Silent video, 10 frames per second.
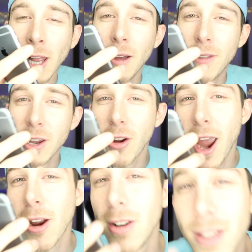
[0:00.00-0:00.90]
I love that your
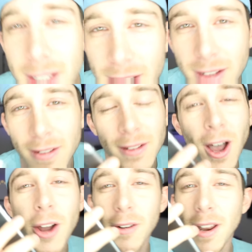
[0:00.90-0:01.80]
hair is
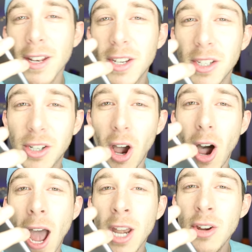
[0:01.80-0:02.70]
100 inches
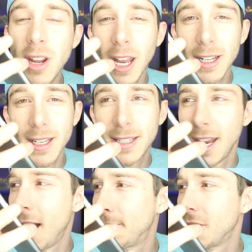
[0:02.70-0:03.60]
tall. How do you get it to
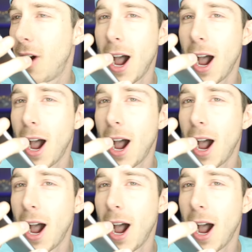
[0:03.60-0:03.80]
stay up so